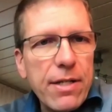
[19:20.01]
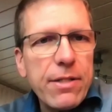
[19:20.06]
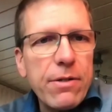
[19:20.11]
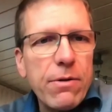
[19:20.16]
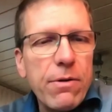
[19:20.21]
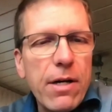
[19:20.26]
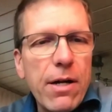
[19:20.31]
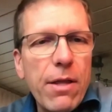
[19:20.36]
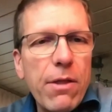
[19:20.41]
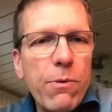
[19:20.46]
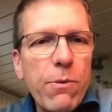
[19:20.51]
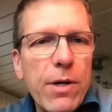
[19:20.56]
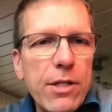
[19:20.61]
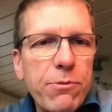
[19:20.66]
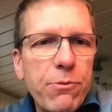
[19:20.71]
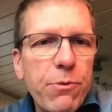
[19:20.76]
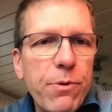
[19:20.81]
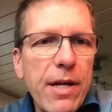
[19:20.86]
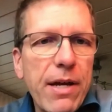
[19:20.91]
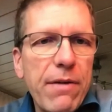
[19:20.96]
or otherwise
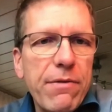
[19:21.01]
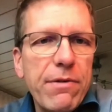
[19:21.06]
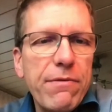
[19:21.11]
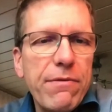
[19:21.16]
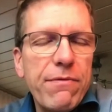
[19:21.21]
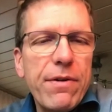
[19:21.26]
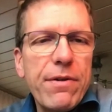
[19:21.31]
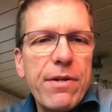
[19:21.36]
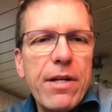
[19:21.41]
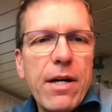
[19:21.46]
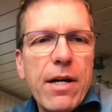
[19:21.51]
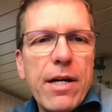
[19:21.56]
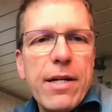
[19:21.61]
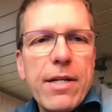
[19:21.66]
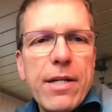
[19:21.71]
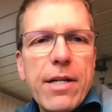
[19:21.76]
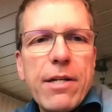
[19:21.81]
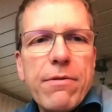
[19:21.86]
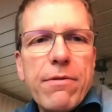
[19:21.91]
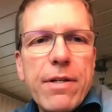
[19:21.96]
we have a very high
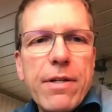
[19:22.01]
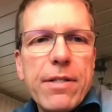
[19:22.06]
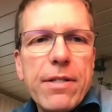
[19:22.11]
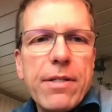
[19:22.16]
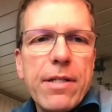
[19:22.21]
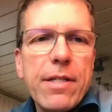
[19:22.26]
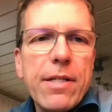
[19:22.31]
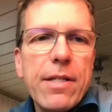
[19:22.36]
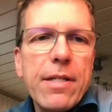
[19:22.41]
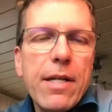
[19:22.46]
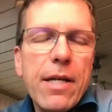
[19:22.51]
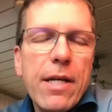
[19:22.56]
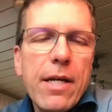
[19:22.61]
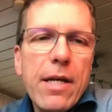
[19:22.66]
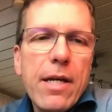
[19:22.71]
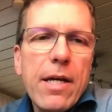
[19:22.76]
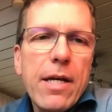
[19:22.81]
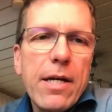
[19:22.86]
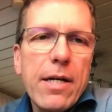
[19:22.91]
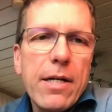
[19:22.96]
increase in
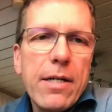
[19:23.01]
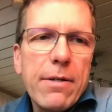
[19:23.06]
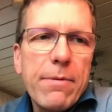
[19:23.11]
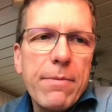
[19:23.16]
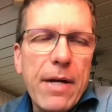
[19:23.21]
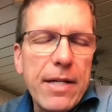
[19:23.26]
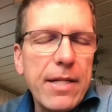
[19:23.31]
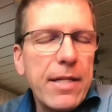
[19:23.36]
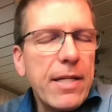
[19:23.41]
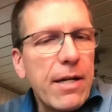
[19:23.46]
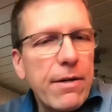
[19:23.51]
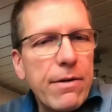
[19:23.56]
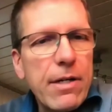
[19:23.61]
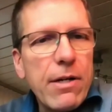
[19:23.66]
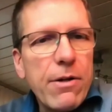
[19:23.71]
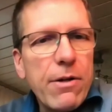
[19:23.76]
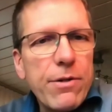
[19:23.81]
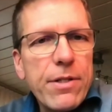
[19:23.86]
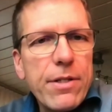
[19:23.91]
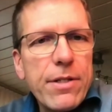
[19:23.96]
eddy current
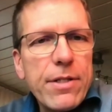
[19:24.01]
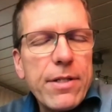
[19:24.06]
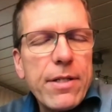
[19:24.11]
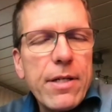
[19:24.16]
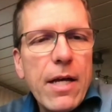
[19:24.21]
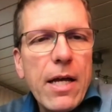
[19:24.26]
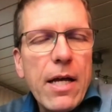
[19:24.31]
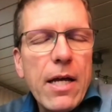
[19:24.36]
losses.